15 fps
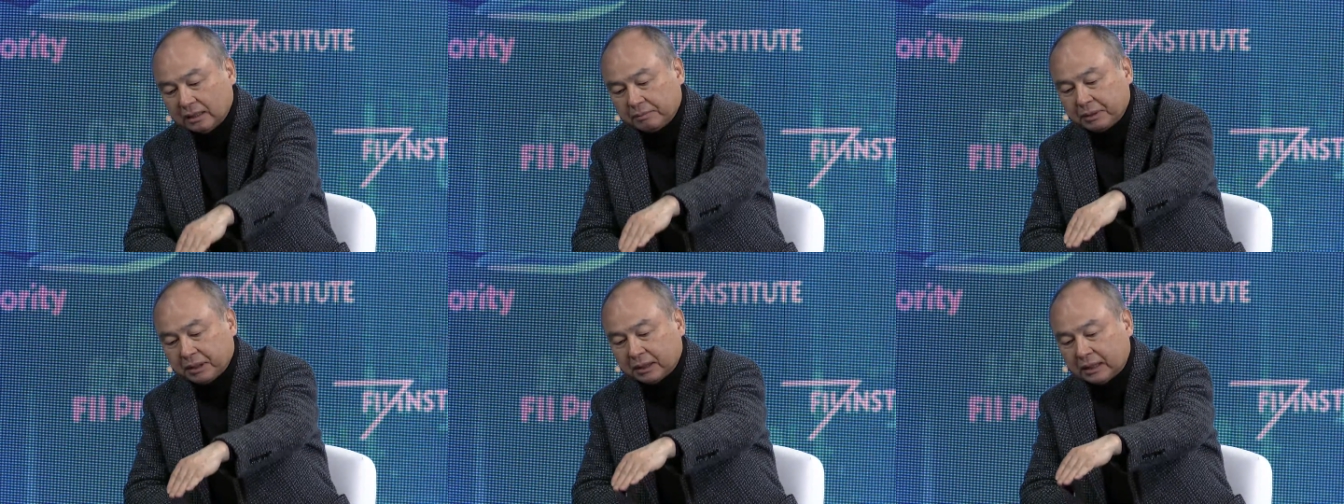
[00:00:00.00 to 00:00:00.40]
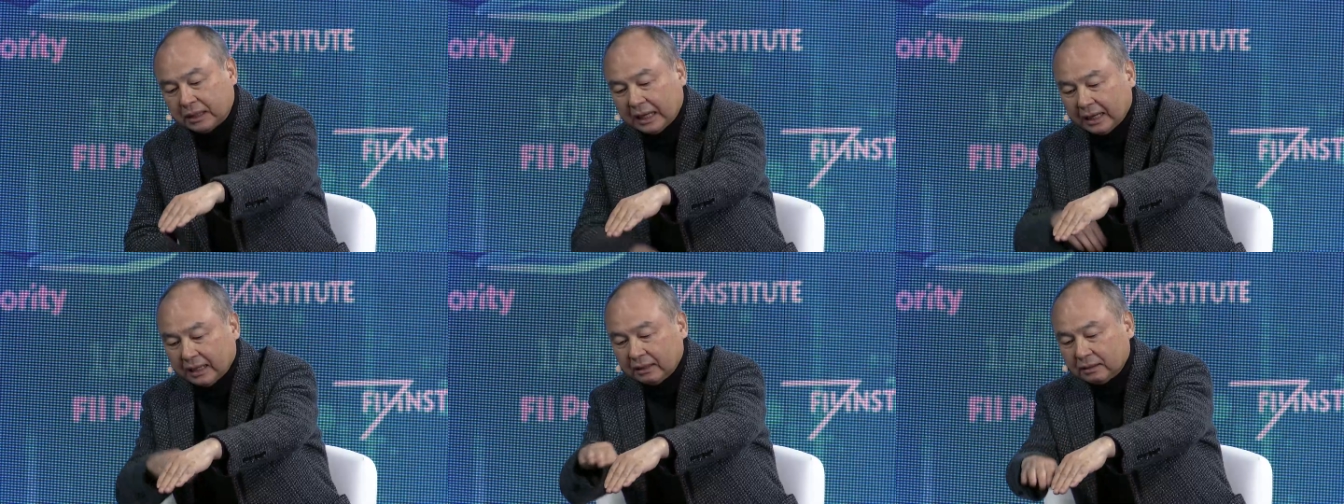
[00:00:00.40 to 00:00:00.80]
But
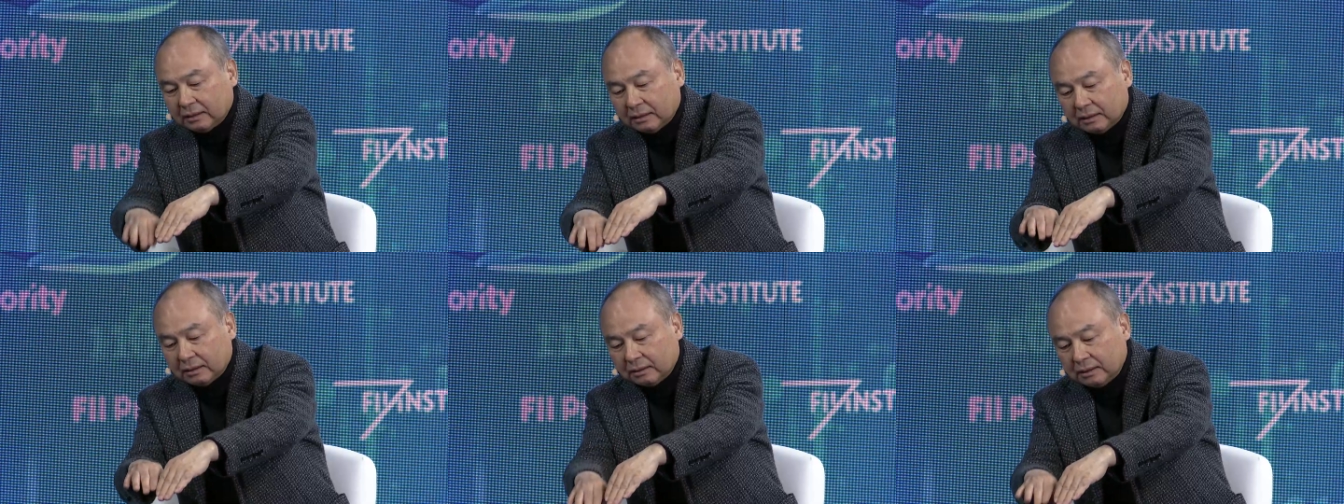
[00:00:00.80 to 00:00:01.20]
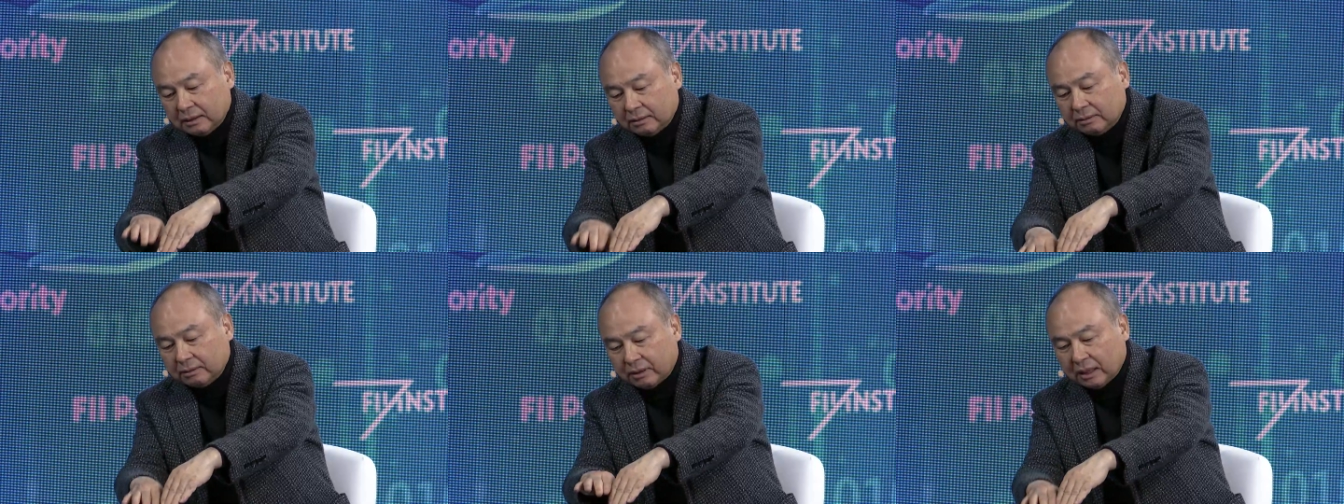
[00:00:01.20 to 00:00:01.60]
that
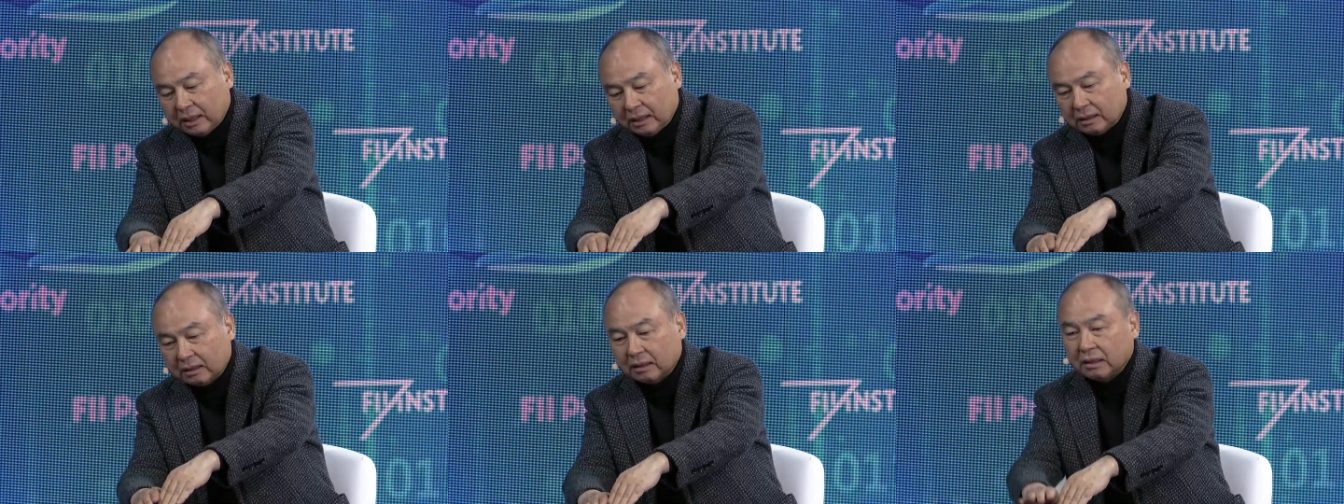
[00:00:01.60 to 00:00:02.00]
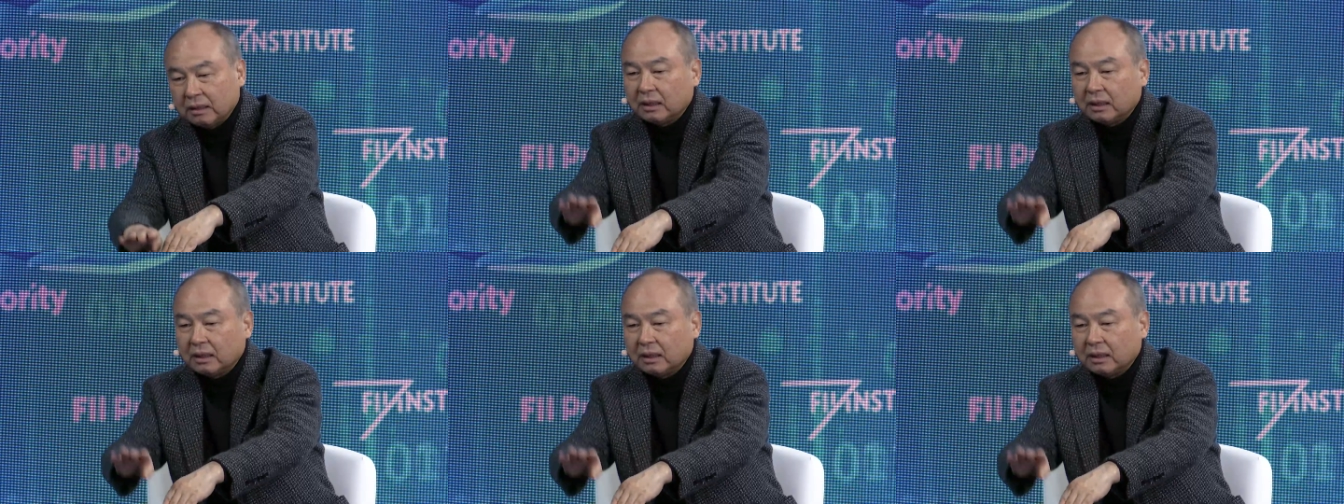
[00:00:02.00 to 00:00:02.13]
little thing